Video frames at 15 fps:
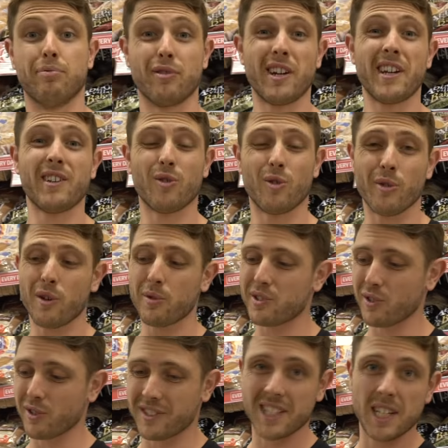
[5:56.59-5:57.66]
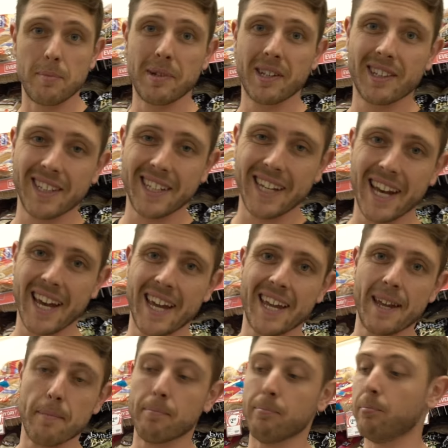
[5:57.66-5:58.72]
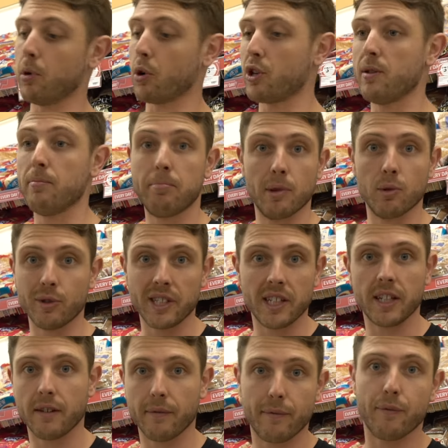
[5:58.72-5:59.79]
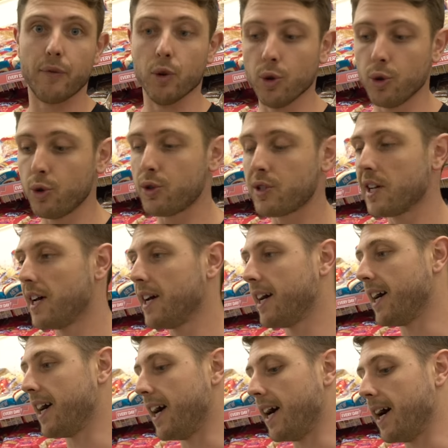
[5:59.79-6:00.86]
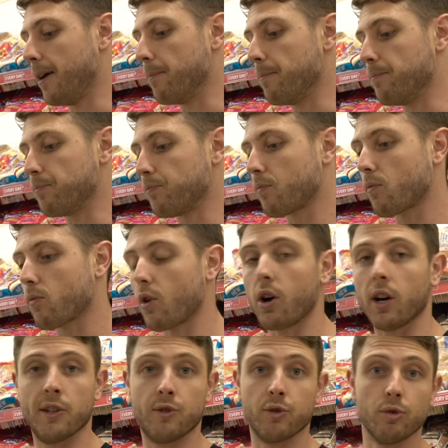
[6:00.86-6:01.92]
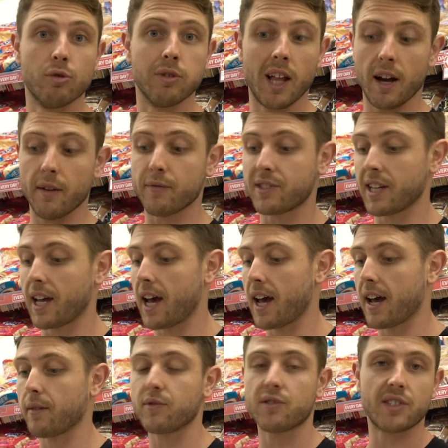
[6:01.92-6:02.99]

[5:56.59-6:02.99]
Bread, although it's not typically a bodybuilding food, I do love to have